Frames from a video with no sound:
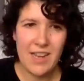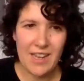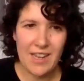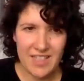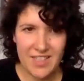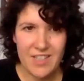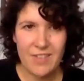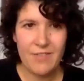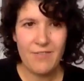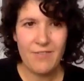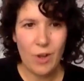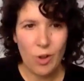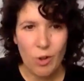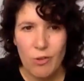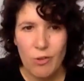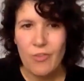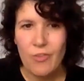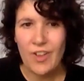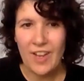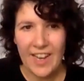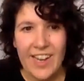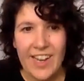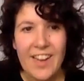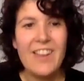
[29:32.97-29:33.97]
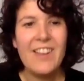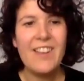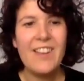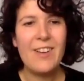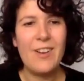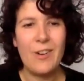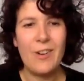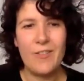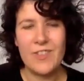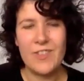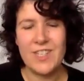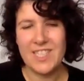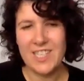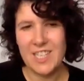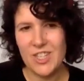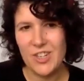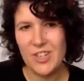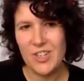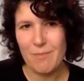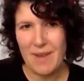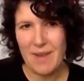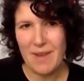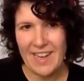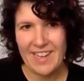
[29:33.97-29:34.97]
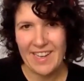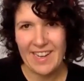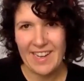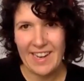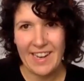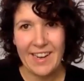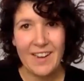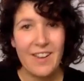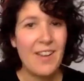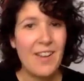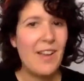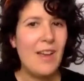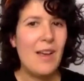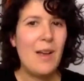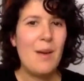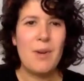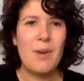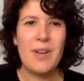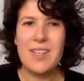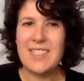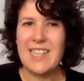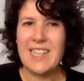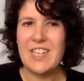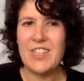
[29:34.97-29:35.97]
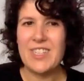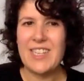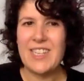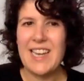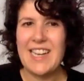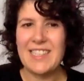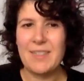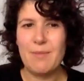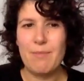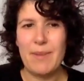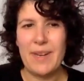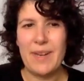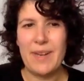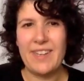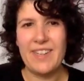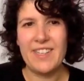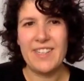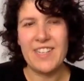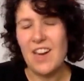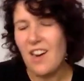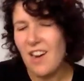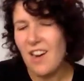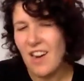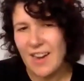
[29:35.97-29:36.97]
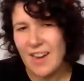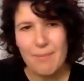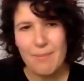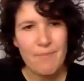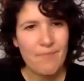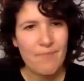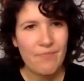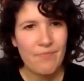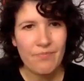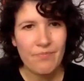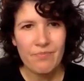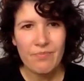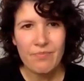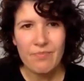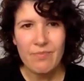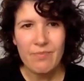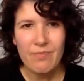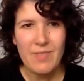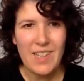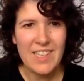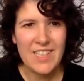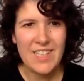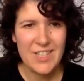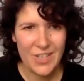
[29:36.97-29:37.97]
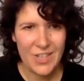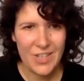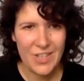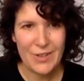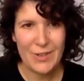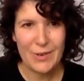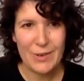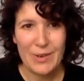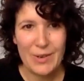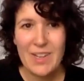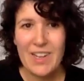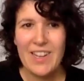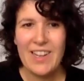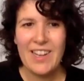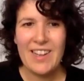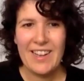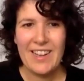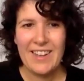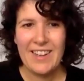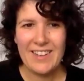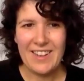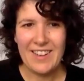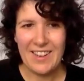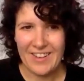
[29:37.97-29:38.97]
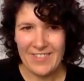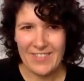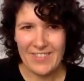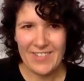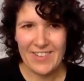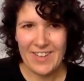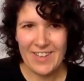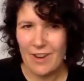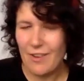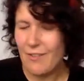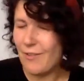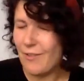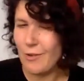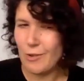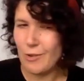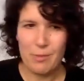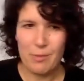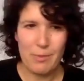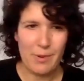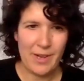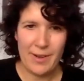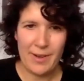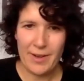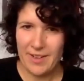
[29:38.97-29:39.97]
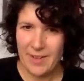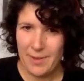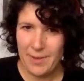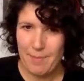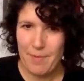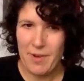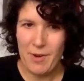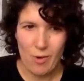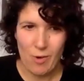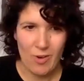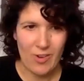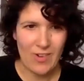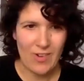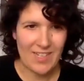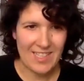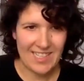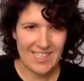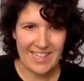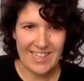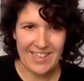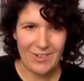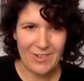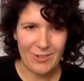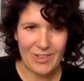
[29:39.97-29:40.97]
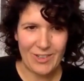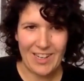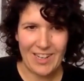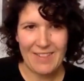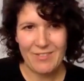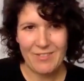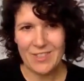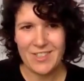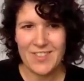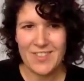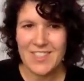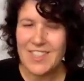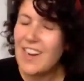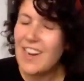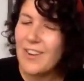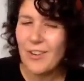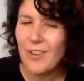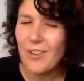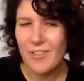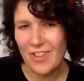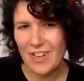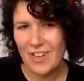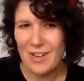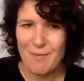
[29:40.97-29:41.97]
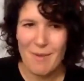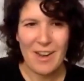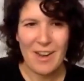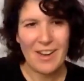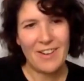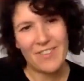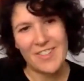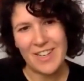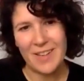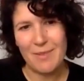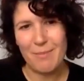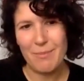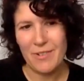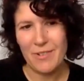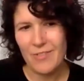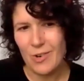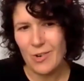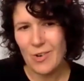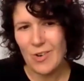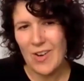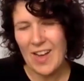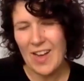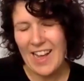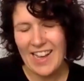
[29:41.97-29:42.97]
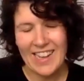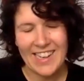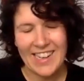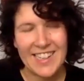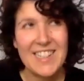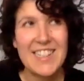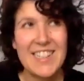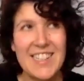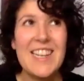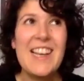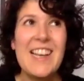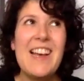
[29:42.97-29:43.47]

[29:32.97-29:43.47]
devolving of decision making, because there just hasn't been the time to kind of go through all the bureaucracy and all the levels of sign-off that you might have done beforehand.